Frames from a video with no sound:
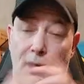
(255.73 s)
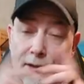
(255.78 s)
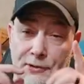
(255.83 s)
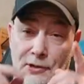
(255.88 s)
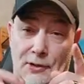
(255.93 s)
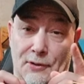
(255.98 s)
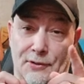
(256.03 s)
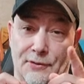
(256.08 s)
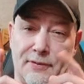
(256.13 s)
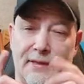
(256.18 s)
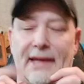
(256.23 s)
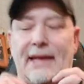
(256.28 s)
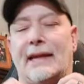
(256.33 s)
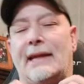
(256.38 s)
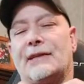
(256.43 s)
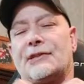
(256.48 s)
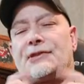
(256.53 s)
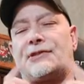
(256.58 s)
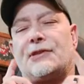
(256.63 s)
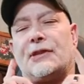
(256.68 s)
Another thing
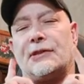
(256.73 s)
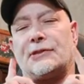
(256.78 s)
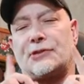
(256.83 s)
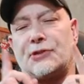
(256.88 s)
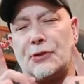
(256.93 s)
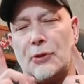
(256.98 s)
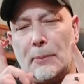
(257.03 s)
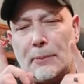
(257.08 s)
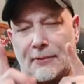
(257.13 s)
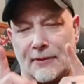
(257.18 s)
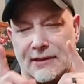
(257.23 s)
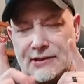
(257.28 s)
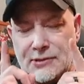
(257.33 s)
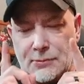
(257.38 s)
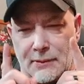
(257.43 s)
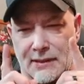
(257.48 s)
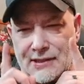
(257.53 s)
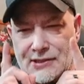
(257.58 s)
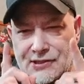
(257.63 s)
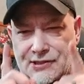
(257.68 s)
is the two
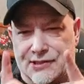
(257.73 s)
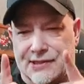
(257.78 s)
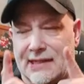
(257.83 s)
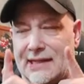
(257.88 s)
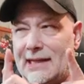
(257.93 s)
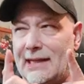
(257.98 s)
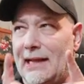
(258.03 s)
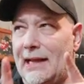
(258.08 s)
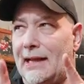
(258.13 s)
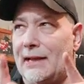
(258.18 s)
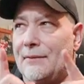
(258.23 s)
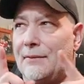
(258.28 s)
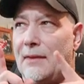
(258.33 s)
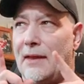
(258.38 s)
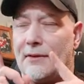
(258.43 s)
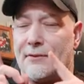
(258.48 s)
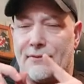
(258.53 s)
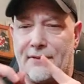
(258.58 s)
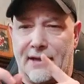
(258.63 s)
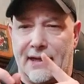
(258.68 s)
prints we see in
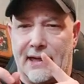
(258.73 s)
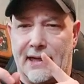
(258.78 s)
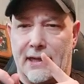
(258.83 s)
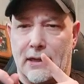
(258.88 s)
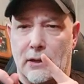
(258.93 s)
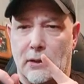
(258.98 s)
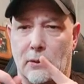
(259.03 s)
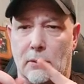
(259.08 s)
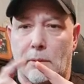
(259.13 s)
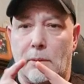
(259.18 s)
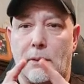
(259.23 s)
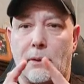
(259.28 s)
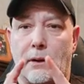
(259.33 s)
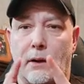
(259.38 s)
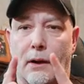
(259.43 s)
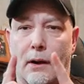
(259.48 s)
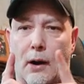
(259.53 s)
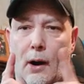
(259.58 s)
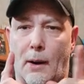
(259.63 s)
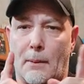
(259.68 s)
the video
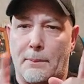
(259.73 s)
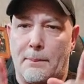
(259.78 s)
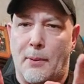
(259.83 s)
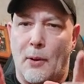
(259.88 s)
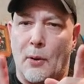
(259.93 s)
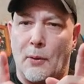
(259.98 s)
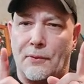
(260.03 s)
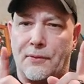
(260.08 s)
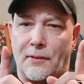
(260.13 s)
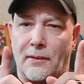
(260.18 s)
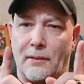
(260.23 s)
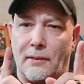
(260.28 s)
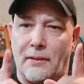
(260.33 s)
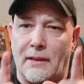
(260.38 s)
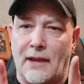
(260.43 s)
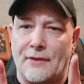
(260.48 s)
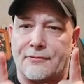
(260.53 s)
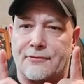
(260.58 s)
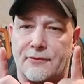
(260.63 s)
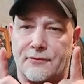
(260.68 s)
are both
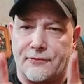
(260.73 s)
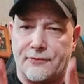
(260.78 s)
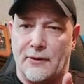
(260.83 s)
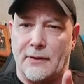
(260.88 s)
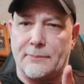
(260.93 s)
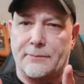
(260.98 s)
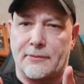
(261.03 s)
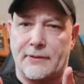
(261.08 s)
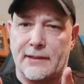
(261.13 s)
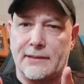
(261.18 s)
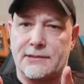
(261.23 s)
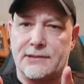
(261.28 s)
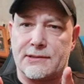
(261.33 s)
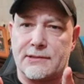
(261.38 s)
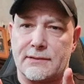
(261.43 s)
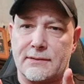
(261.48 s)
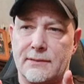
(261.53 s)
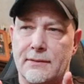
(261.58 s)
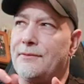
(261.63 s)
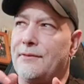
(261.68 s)
left
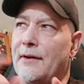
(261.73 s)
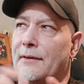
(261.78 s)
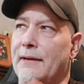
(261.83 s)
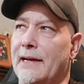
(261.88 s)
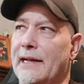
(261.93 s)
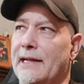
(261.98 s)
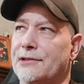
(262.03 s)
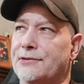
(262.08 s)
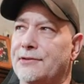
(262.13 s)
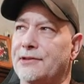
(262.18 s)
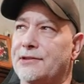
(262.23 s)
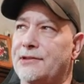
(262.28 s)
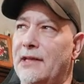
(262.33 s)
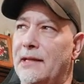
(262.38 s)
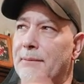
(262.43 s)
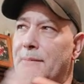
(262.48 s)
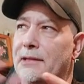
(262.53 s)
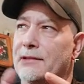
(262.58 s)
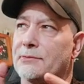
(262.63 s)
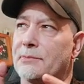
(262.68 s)
footprints. Very
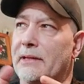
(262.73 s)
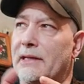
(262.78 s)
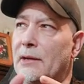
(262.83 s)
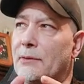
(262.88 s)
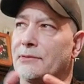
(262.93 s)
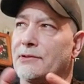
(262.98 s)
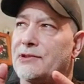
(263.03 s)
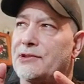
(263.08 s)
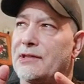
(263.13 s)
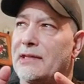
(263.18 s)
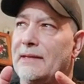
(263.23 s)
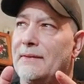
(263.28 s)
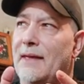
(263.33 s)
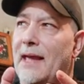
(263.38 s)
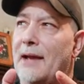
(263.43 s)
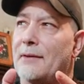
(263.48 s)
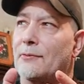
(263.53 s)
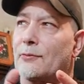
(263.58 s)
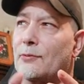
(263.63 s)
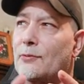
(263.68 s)
interesting because we don't see
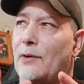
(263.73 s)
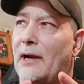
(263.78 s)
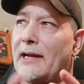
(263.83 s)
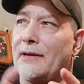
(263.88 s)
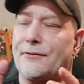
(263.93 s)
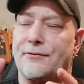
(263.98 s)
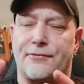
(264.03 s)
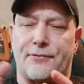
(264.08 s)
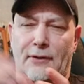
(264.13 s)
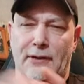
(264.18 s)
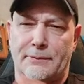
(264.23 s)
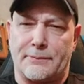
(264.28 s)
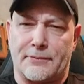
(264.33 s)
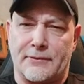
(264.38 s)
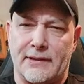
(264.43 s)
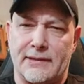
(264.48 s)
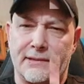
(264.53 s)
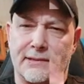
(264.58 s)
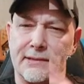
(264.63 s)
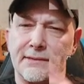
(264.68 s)
that right
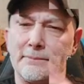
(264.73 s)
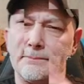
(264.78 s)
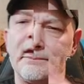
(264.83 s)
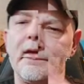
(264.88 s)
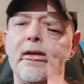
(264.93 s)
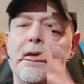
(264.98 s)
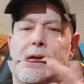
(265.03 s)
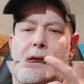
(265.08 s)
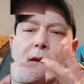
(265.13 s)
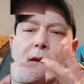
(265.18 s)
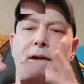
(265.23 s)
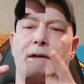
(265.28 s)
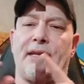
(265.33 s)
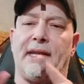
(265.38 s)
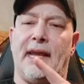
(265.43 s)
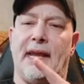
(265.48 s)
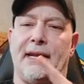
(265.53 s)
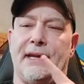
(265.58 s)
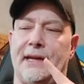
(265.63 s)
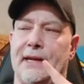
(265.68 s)
footprint.
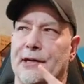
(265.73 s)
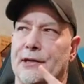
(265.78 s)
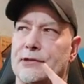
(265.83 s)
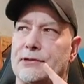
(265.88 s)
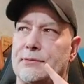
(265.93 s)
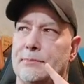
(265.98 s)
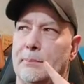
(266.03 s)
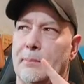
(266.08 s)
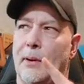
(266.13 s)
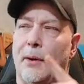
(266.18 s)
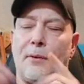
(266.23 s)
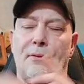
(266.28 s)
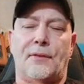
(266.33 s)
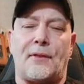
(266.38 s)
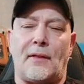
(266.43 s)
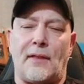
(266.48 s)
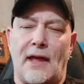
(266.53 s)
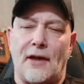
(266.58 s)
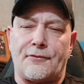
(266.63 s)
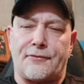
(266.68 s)
Again, here's both
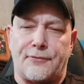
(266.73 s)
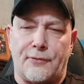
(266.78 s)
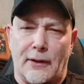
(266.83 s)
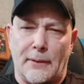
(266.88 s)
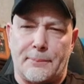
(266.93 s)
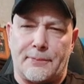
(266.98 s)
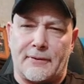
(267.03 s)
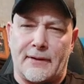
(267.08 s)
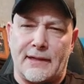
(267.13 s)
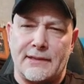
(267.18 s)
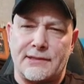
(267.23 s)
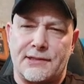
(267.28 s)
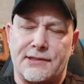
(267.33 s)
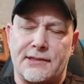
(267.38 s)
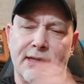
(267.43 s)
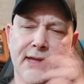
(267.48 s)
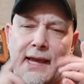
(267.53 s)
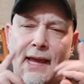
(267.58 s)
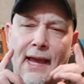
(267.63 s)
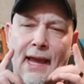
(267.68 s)
the left
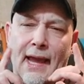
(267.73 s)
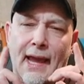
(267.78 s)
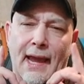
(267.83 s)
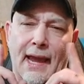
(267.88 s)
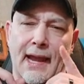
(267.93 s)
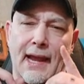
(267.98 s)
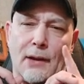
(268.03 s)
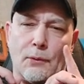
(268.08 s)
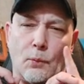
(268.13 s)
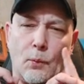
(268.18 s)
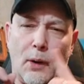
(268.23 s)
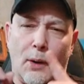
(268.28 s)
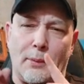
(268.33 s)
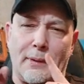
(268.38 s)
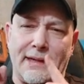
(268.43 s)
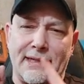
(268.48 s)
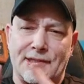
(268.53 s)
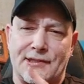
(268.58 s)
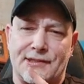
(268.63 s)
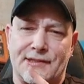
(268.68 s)
footprints, and what
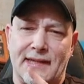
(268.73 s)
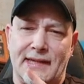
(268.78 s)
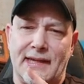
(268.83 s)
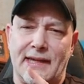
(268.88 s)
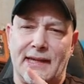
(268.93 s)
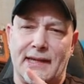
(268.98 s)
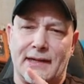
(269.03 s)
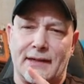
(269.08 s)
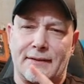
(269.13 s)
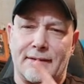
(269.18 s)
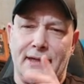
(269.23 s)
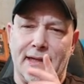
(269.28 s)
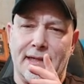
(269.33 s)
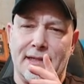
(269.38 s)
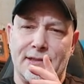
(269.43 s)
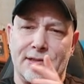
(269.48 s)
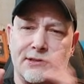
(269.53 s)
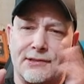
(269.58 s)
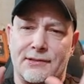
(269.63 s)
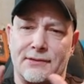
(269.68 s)
we see here
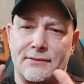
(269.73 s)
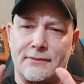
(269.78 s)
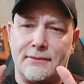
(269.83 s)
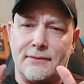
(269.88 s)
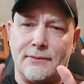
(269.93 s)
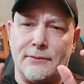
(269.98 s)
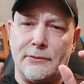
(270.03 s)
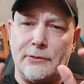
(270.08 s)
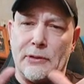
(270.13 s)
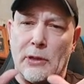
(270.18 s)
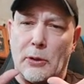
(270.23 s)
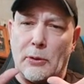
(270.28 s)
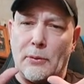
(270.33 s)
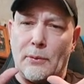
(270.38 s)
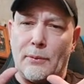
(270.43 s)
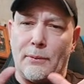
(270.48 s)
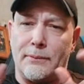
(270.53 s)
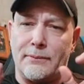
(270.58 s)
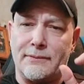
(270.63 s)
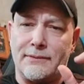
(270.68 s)
is
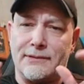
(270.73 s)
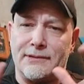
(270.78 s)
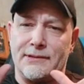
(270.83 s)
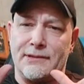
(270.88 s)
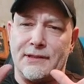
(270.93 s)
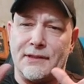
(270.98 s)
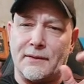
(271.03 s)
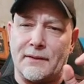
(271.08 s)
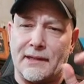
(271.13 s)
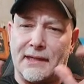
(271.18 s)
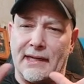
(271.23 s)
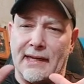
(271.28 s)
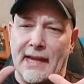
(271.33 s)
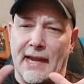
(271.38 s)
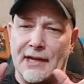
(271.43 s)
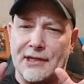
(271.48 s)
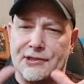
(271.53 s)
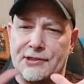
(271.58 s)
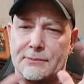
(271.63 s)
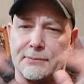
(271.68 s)
no
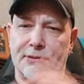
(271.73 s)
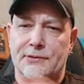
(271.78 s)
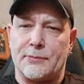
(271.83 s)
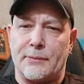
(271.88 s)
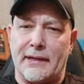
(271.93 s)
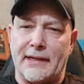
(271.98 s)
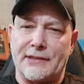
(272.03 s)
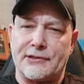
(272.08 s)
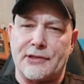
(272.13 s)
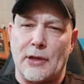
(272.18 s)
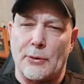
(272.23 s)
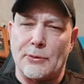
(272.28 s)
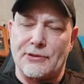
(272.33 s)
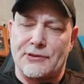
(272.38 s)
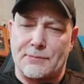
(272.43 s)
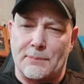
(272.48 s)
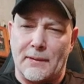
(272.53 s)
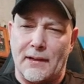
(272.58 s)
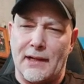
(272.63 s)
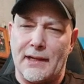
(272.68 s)
delineation between toe
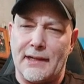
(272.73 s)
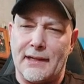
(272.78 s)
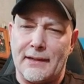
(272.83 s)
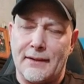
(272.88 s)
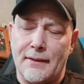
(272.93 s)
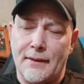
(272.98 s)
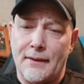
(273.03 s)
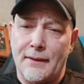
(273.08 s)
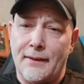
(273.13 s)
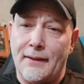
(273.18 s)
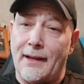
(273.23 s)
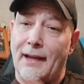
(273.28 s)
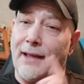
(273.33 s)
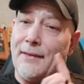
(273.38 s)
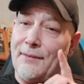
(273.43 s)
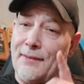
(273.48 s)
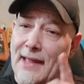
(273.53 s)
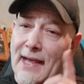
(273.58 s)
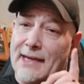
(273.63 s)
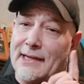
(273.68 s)
splay.
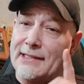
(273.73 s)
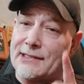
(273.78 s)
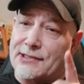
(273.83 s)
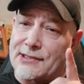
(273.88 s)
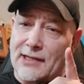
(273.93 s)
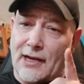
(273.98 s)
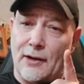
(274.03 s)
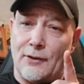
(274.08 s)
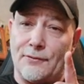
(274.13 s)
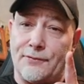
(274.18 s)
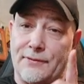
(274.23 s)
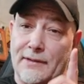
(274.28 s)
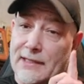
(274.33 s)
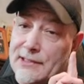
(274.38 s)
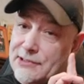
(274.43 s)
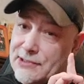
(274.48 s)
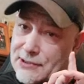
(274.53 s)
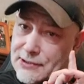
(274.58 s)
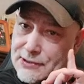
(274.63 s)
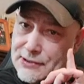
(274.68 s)
And that itself
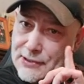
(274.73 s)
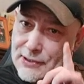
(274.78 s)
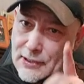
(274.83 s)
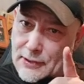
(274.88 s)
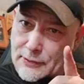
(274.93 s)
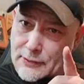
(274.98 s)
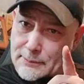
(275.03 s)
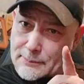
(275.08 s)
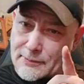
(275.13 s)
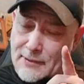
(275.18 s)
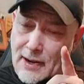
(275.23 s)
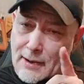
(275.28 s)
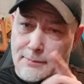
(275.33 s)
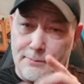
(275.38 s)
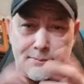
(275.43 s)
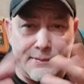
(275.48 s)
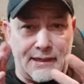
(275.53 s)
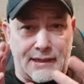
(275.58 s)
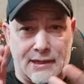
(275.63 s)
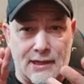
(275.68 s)
is another
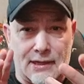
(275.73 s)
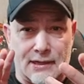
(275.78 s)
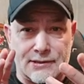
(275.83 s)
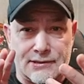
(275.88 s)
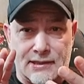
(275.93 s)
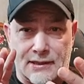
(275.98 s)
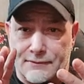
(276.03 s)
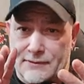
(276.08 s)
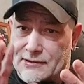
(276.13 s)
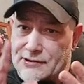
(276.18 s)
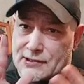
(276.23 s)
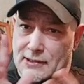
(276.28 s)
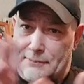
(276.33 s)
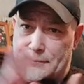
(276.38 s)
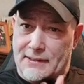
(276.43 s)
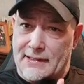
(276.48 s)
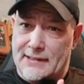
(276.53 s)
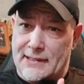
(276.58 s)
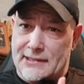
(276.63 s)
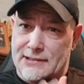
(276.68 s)
problem because if it's
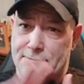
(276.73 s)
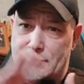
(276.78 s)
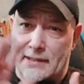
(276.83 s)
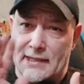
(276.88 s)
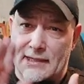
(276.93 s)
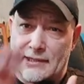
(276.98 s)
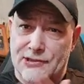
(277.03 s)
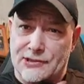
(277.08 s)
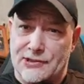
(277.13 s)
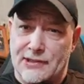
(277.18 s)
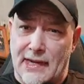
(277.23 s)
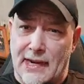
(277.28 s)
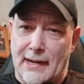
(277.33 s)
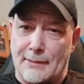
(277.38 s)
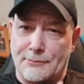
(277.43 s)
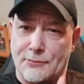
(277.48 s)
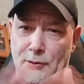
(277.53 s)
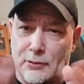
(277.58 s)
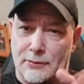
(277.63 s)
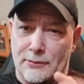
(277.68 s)
something that's being
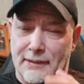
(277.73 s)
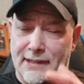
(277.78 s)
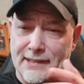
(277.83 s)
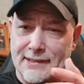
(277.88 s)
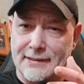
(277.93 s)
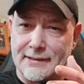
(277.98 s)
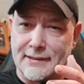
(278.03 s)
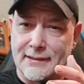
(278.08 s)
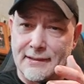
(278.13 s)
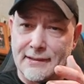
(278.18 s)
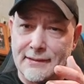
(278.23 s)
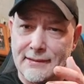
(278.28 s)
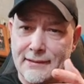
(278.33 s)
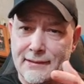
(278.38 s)
stamped or written,